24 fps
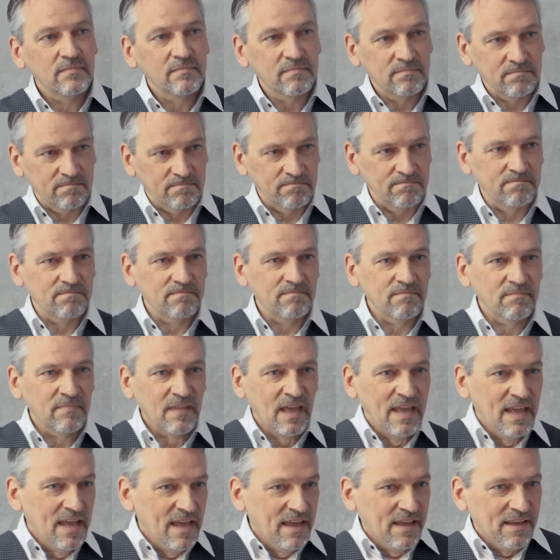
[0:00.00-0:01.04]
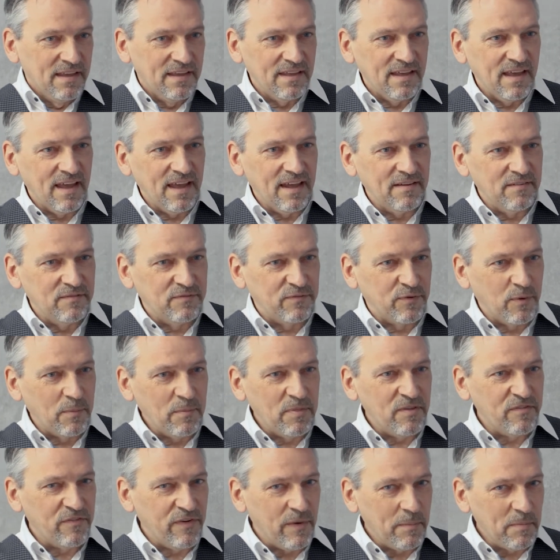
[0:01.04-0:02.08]
Mm-hmm. From
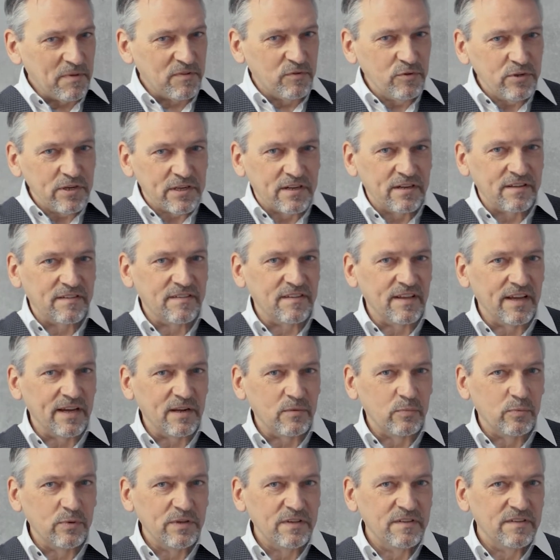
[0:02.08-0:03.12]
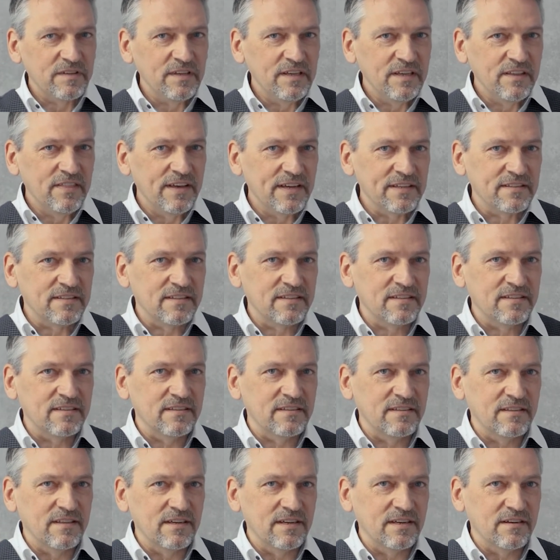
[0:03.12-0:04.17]
the pharmaceutical side, we see that
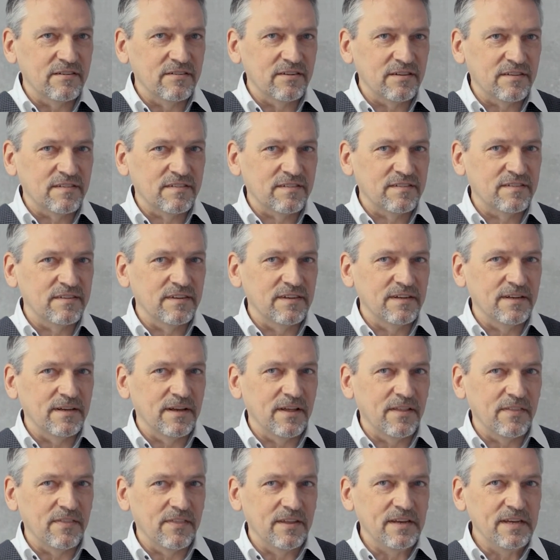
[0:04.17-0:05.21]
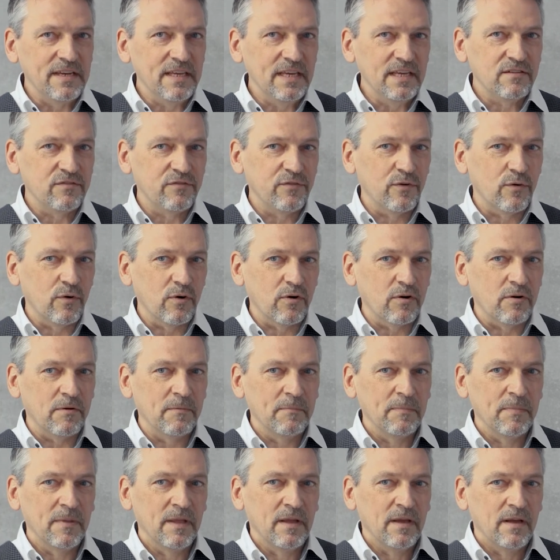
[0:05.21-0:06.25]
there is uh, the need for
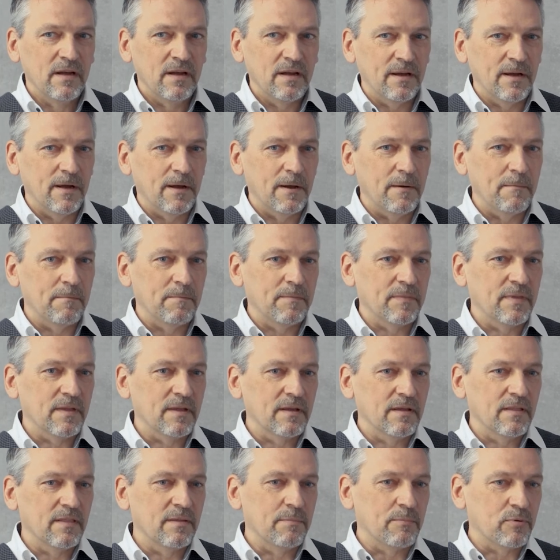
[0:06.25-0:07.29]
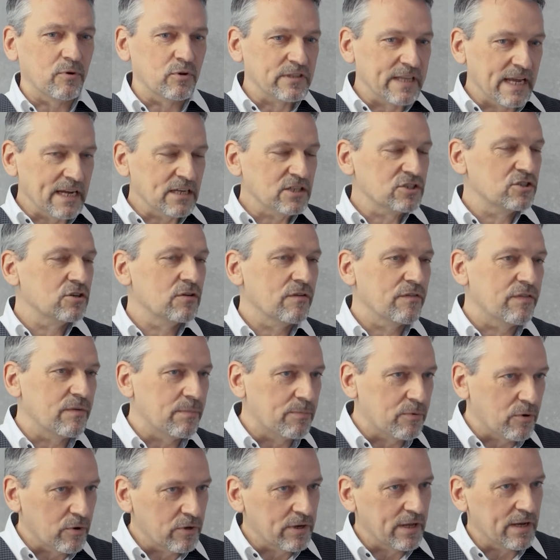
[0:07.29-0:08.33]
um, the protection of the
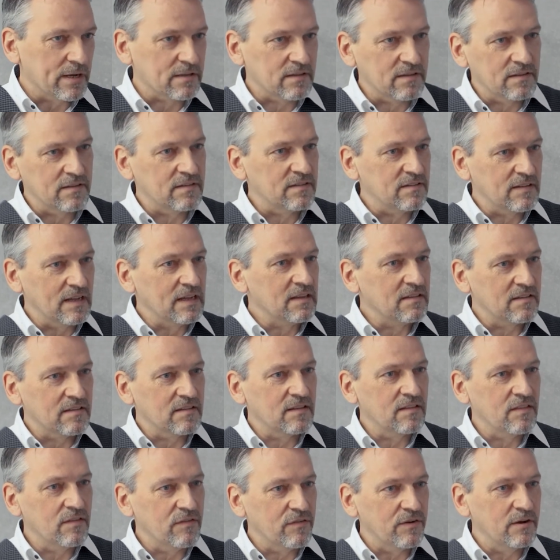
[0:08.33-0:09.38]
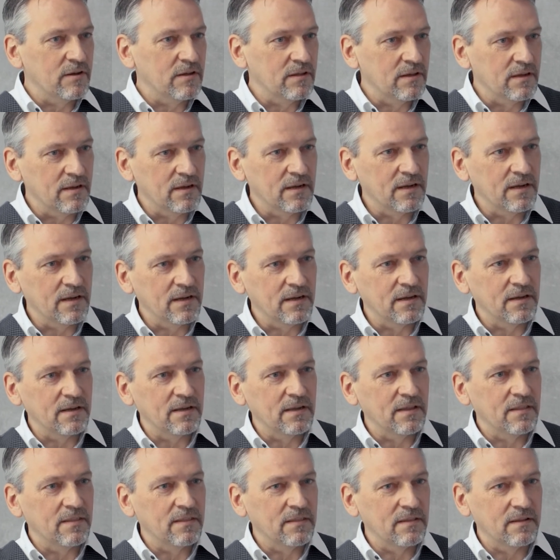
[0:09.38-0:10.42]
product stands in the uh,
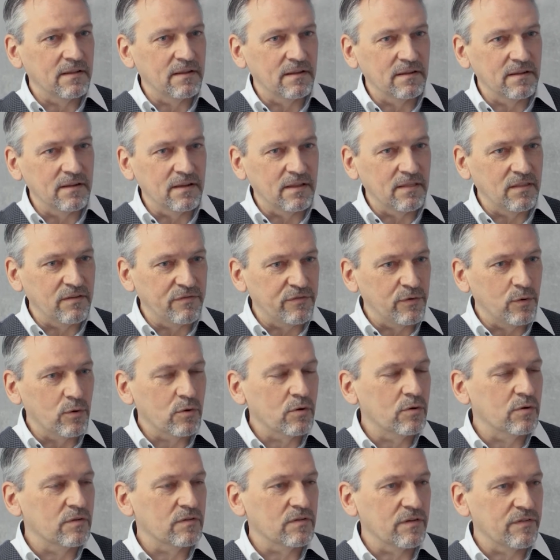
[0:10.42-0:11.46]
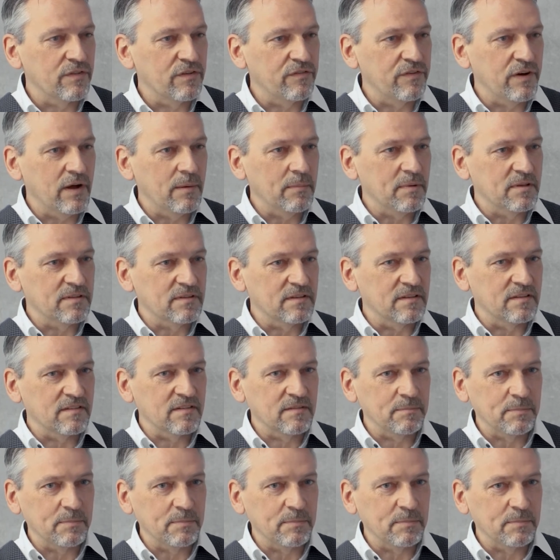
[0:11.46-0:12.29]
in in the focus of the pharmacists.